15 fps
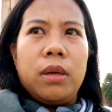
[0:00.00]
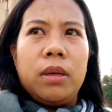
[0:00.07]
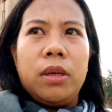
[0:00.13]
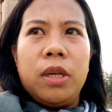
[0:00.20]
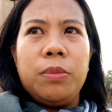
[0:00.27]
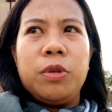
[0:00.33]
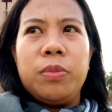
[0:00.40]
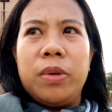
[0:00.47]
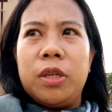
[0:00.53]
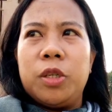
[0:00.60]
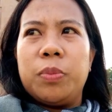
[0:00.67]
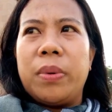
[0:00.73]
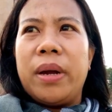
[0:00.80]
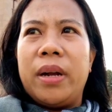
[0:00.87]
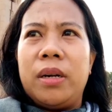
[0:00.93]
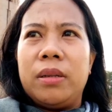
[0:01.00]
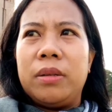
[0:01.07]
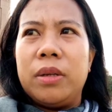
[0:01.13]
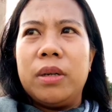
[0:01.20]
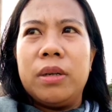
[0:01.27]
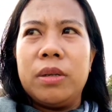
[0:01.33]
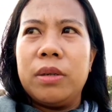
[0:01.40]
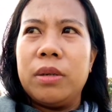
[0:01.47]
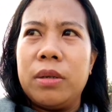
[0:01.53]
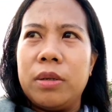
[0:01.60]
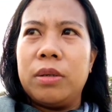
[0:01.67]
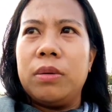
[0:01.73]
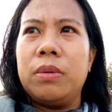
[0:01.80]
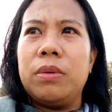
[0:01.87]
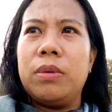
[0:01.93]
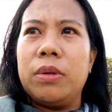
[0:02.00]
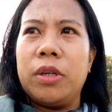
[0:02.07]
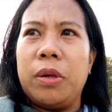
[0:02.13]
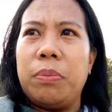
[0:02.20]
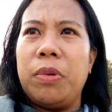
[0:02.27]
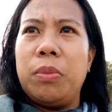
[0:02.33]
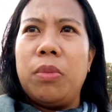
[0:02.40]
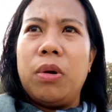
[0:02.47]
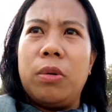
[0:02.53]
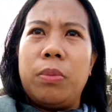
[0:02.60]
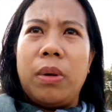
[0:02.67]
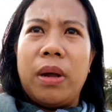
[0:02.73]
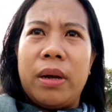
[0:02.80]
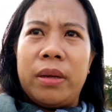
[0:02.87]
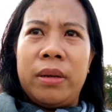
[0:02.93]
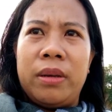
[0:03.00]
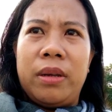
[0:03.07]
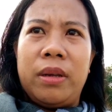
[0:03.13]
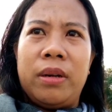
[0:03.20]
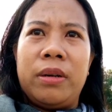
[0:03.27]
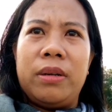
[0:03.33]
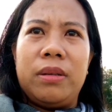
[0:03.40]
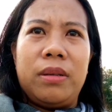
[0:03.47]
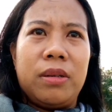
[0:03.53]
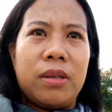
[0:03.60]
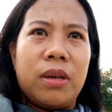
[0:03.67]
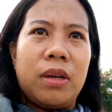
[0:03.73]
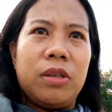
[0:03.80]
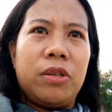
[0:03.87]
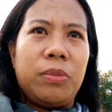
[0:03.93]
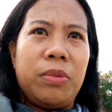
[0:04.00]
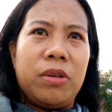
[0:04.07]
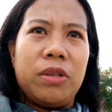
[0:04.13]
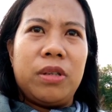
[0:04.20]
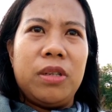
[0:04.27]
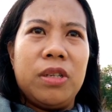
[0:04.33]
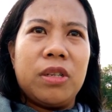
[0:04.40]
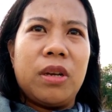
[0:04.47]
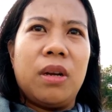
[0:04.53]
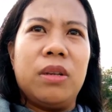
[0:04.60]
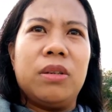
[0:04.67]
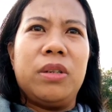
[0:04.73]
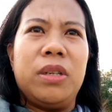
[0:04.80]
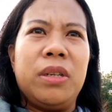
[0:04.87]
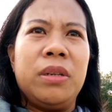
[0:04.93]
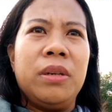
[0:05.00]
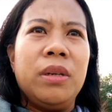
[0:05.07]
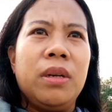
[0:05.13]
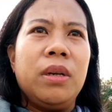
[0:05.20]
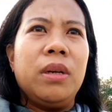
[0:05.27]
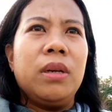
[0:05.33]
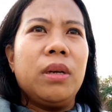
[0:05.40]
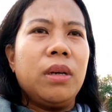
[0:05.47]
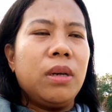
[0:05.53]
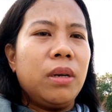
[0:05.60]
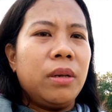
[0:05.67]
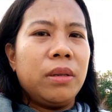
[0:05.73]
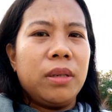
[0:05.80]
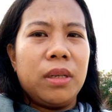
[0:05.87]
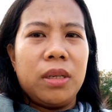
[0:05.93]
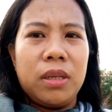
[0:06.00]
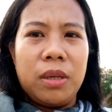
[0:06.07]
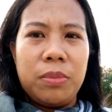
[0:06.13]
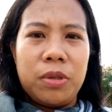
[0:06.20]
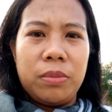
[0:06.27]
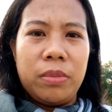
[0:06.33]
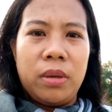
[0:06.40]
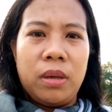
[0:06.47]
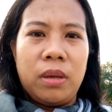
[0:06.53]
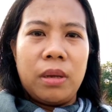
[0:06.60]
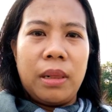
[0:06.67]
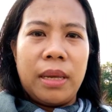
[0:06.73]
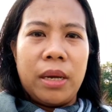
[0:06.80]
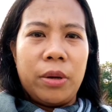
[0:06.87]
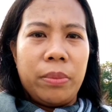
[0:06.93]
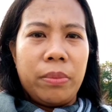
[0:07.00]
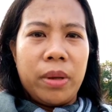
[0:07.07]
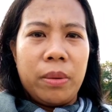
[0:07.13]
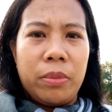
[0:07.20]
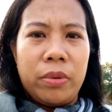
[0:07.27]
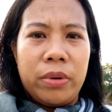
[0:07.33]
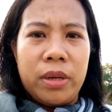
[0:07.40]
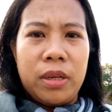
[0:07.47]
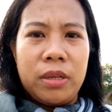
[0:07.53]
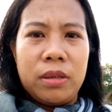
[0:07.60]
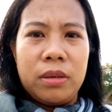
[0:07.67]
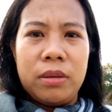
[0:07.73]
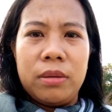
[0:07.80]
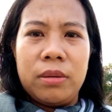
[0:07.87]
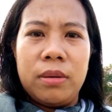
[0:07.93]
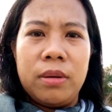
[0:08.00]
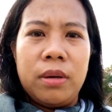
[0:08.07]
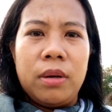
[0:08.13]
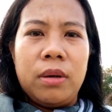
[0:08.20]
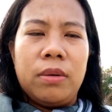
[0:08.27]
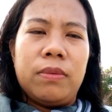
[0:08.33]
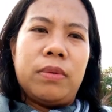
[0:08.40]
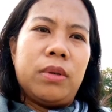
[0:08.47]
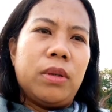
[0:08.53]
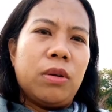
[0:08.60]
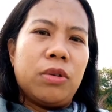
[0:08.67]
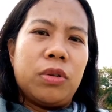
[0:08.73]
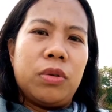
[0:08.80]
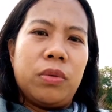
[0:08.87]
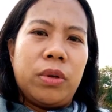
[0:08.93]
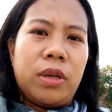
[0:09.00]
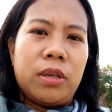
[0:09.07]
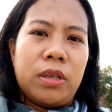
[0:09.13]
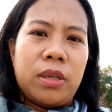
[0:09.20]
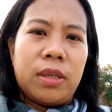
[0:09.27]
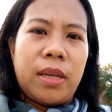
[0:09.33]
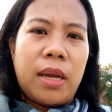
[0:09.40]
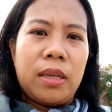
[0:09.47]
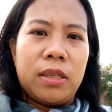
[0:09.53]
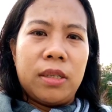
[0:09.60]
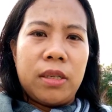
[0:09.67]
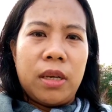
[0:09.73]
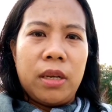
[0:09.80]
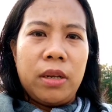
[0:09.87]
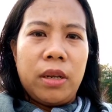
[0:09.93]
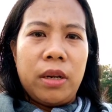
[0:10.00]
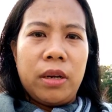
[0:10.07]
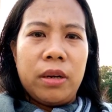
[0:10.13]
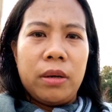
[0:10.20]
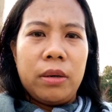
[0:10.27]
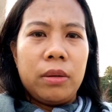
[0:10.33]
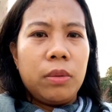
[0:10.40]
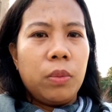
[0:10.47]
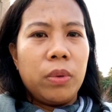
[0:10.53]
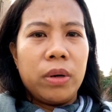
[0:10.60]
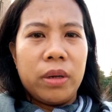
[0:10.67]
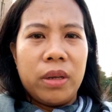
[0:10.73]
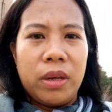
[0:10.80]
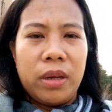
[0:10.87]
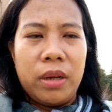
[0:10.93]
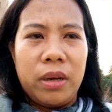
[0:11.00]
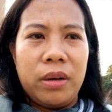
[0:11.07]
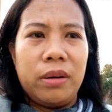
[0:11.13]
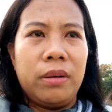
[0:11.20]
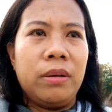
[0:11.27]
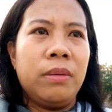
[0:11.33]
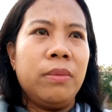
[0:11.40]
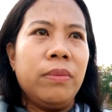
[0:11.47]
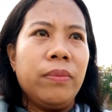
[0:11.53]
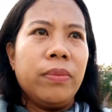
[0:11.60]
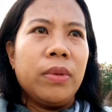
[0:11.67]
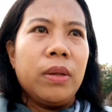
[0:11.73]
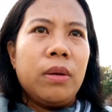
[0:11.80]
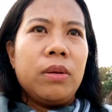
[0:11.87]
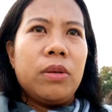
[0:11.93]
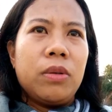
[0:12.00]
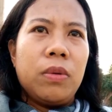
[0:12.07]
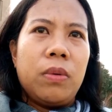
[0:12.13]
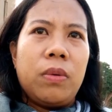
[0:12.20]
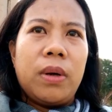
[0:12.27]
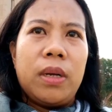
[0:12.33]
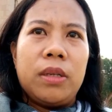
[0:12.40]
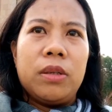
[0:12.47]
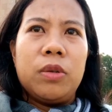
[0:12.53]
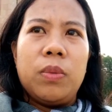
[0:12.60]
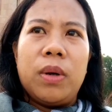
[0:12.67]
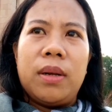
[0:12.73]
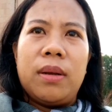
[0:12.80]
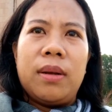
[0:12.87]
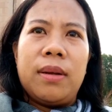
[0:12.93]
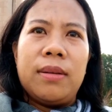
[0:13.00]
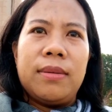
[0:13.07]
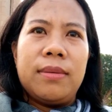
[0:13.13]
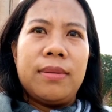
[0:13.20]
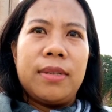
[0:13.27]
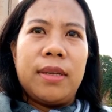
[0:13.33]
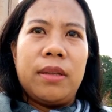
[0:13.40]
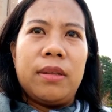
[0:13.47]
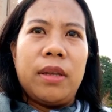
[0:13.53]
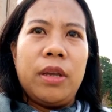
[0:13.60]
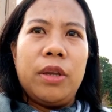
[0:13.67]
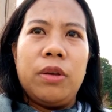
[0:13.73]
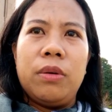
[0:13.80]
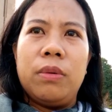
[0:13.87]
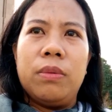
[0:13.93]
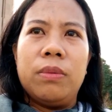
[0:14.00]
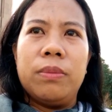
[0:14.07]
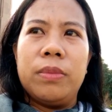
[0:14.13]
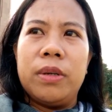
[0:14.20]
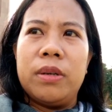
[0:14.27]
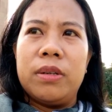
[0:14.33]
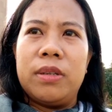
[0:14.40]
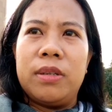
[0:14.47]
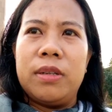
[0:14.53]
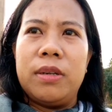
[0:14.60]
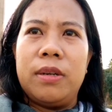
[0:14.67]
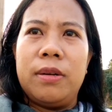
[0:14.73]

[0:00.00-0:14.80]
gives me inspired to keep me more blogging here in this country, because this country gives me a lot of memories for those 2 years that I stayed here working here. So I just wanna say thank you, because